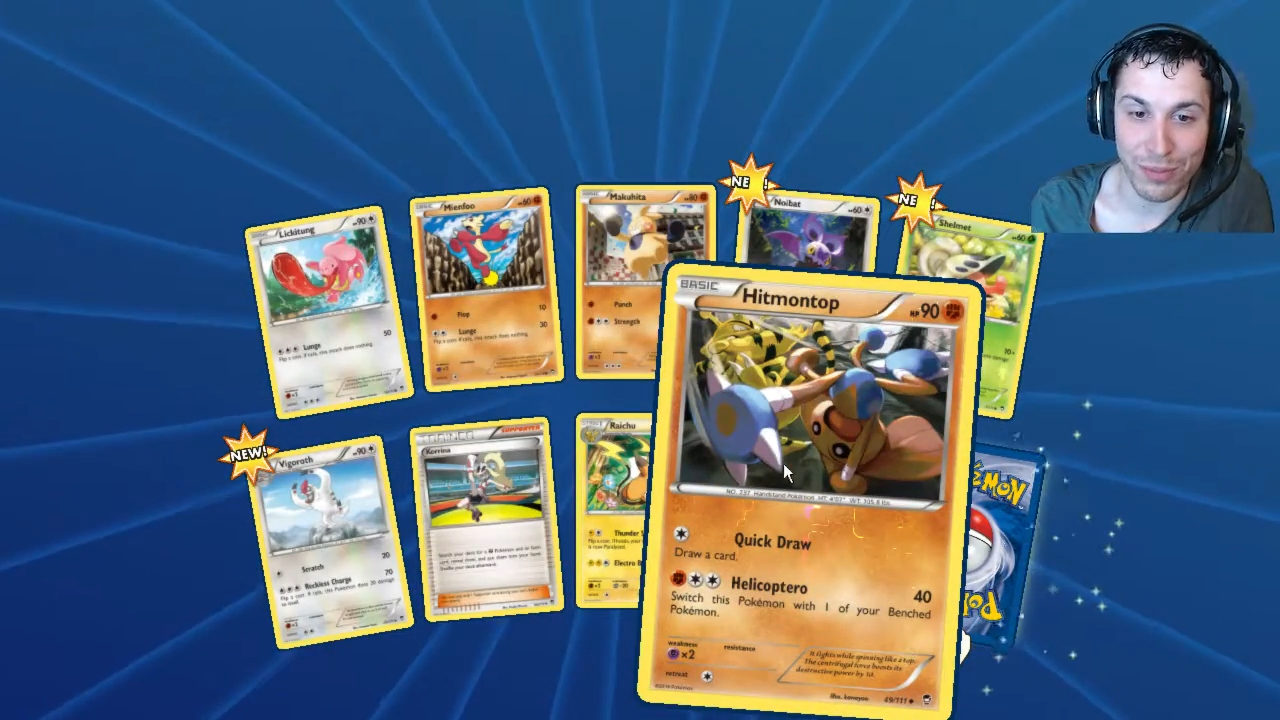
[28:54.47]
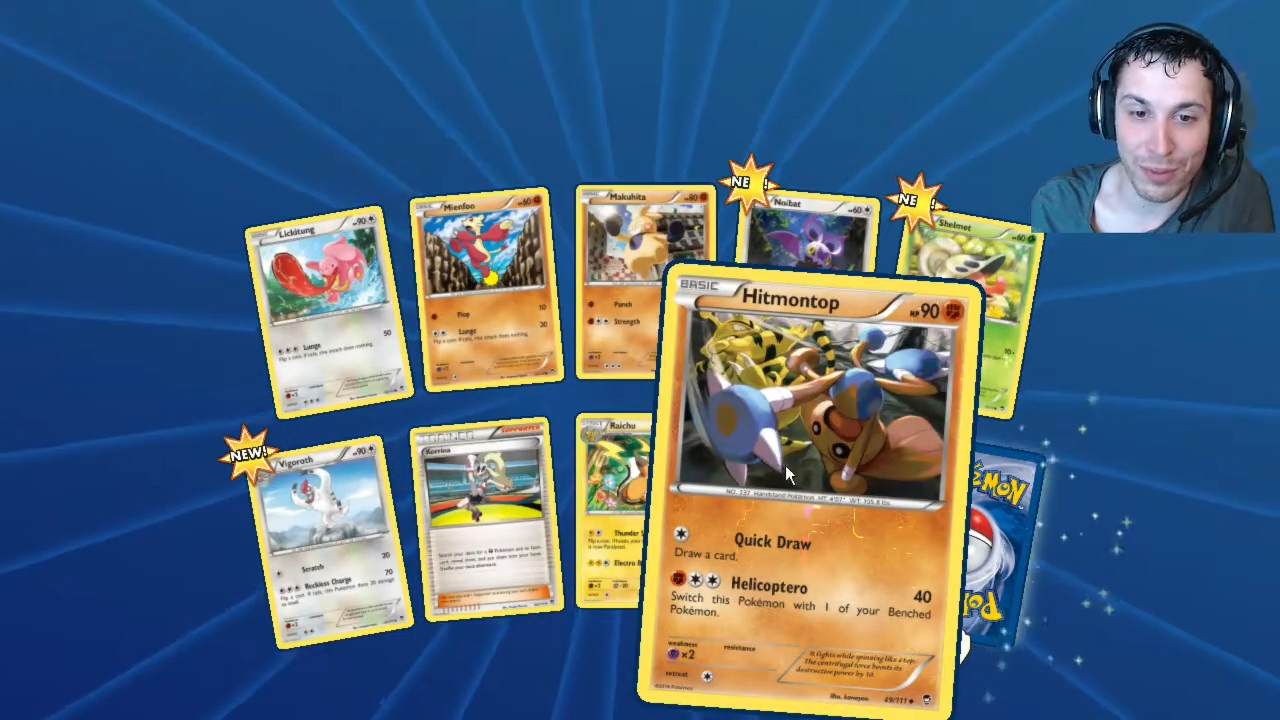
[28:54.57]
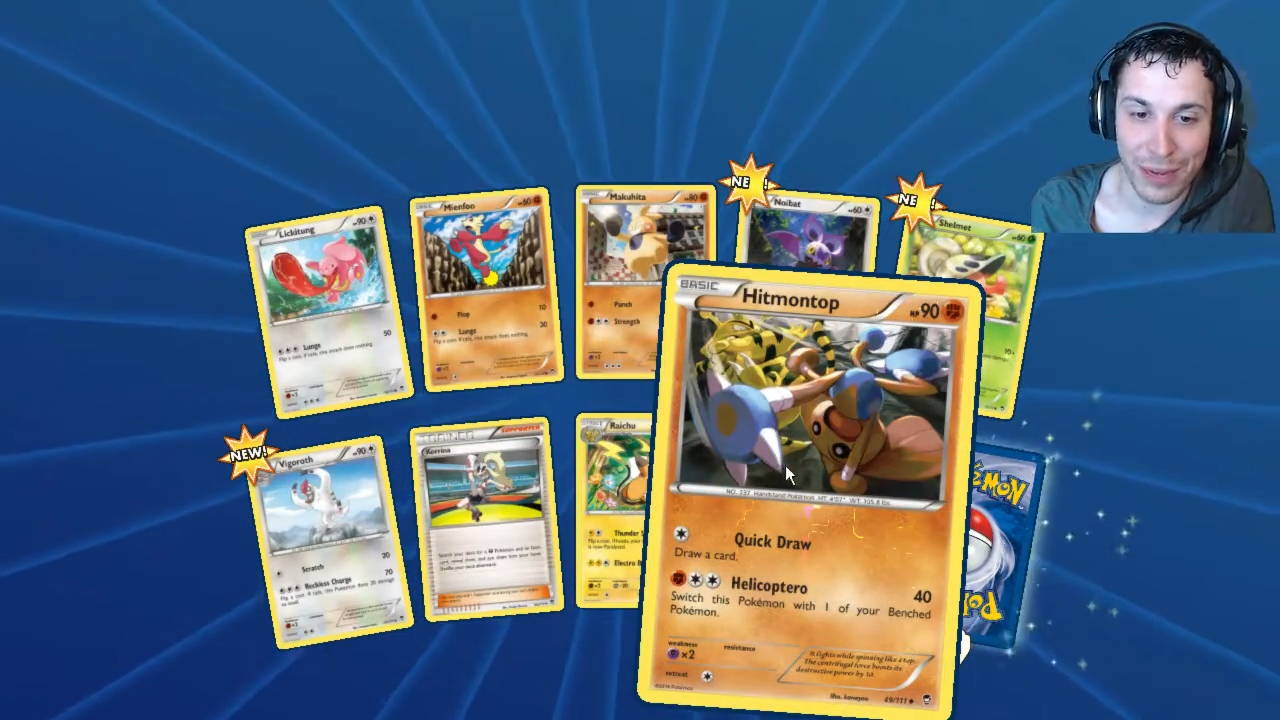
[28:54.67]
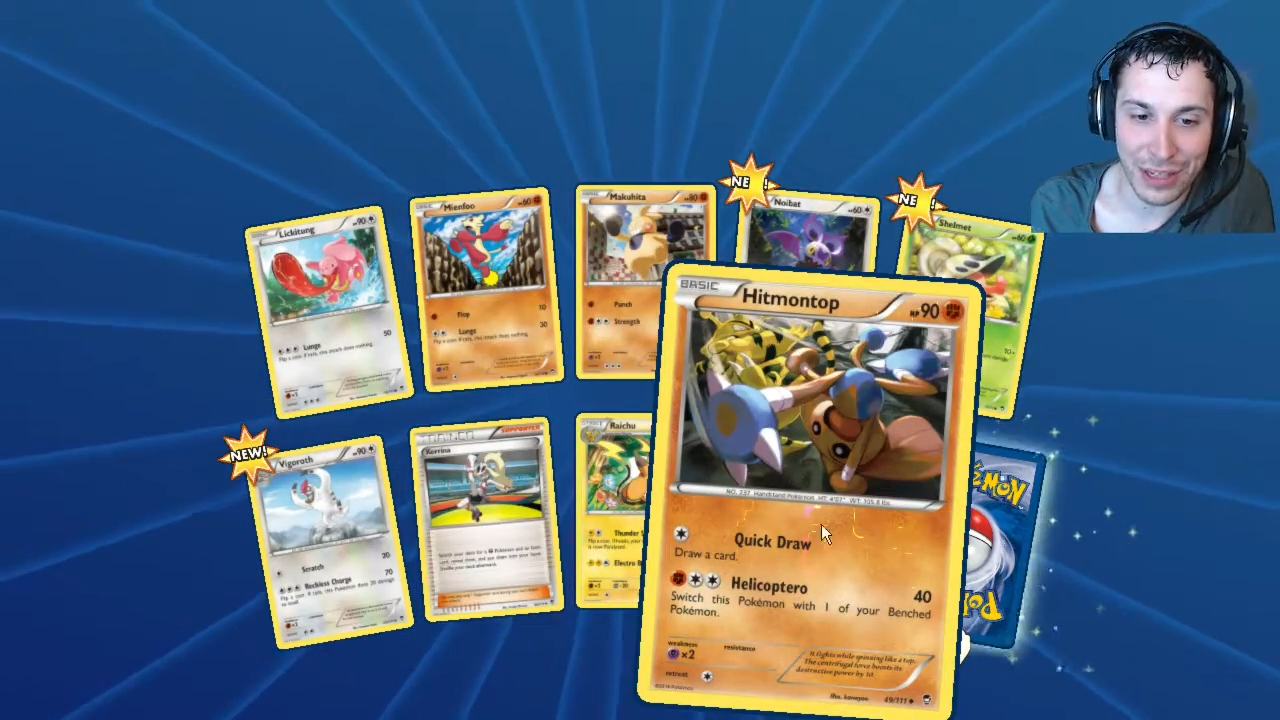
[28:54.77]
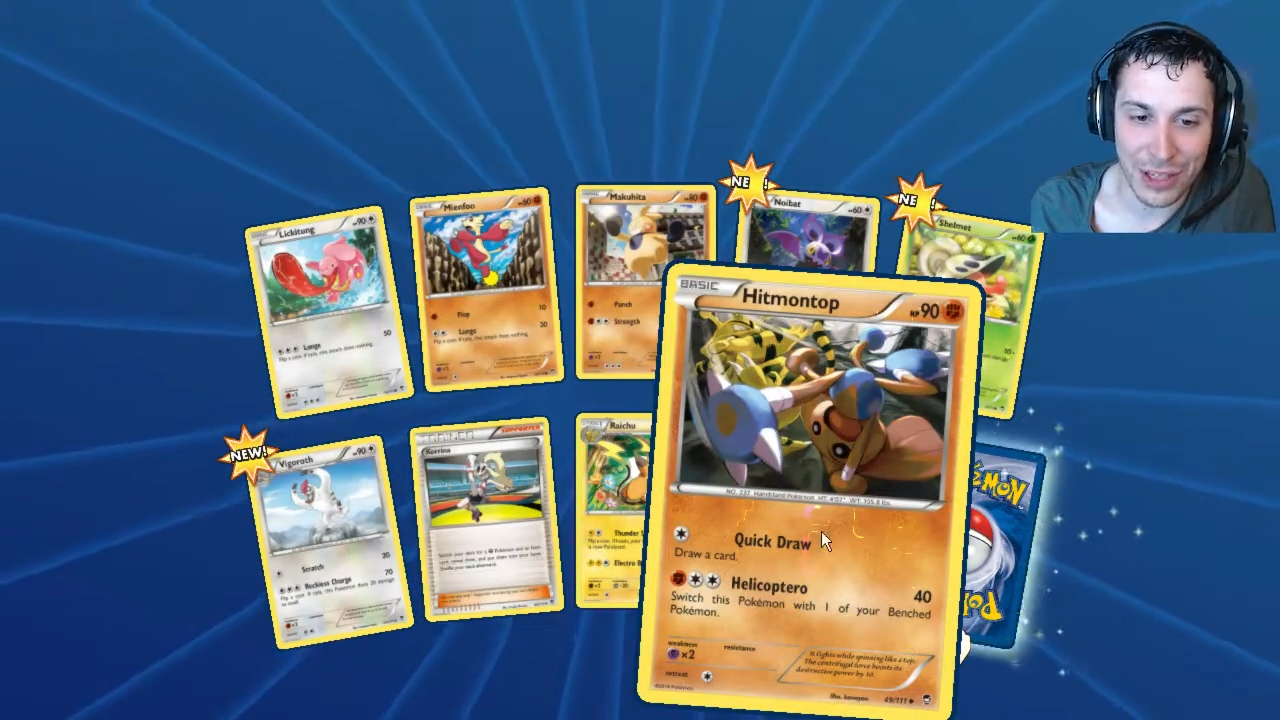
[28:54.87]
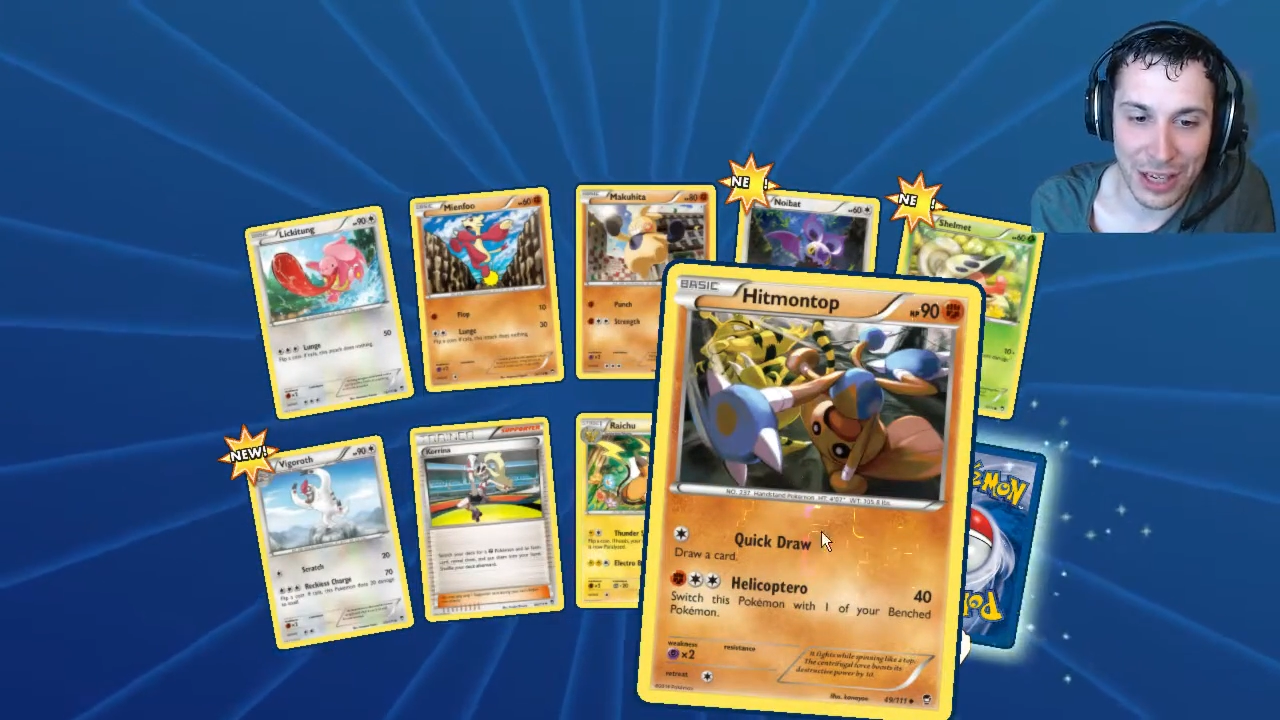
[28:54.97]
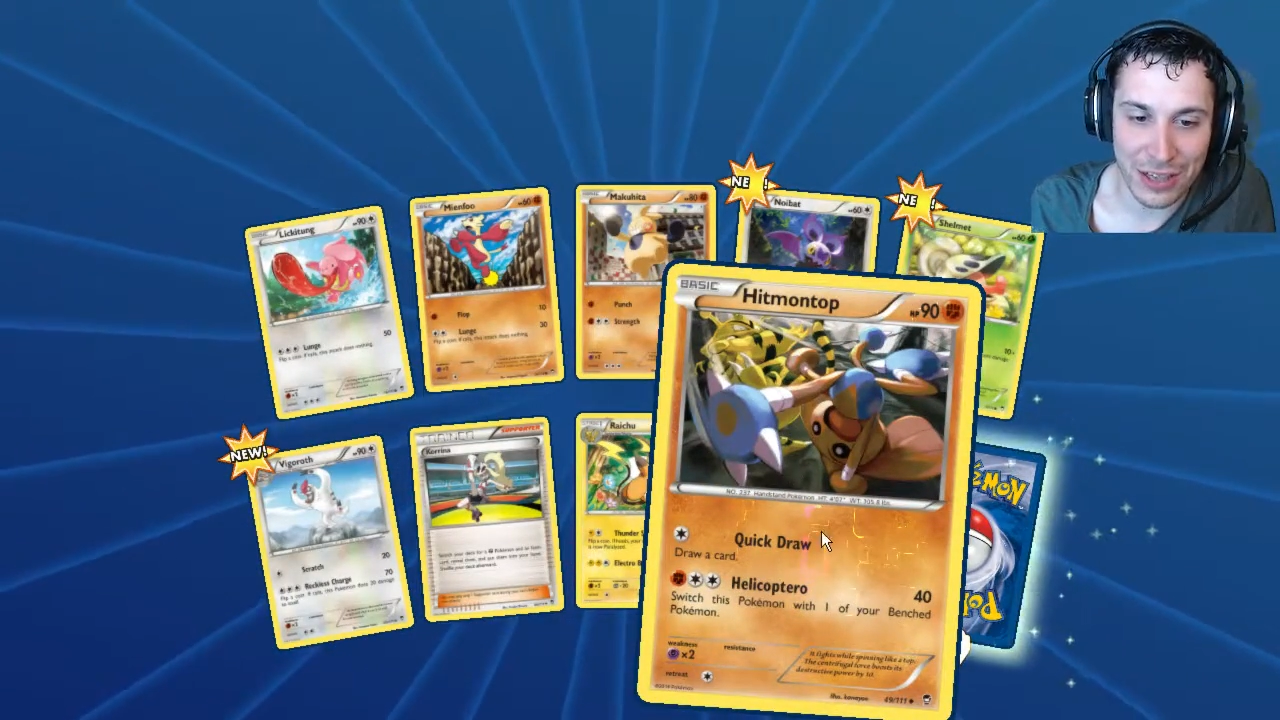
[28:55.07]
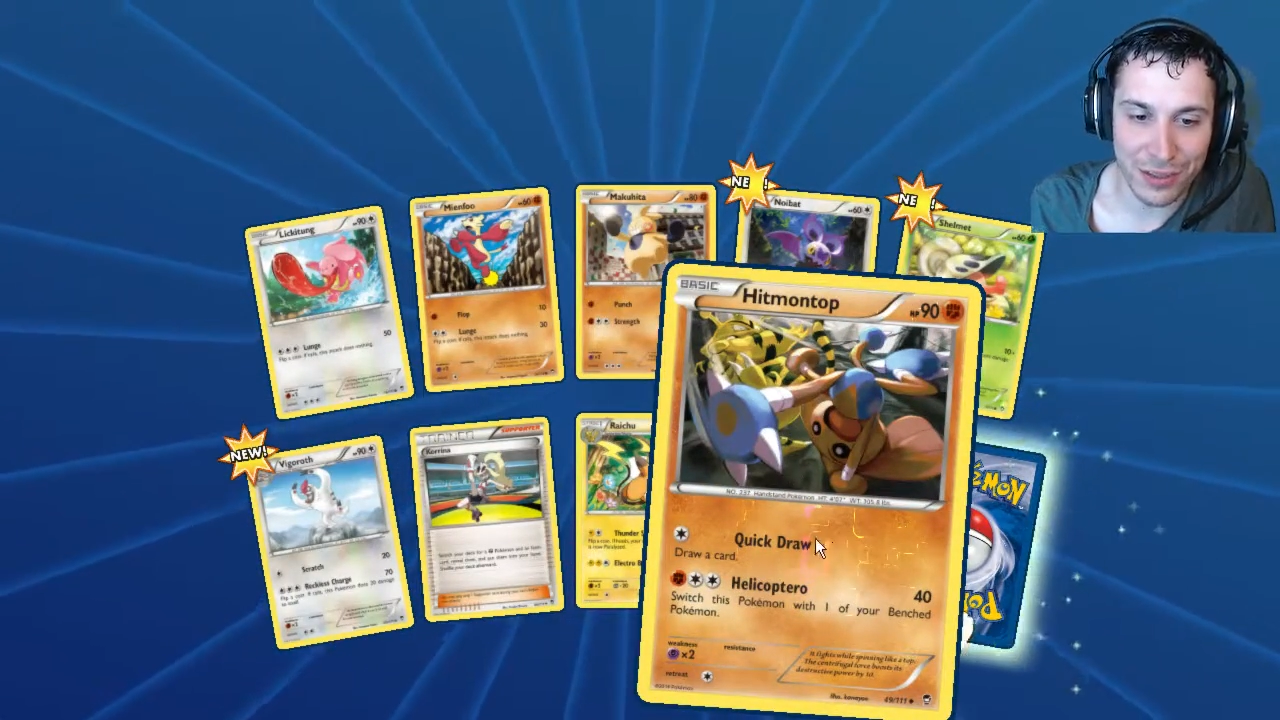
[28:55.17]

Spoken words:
to make a change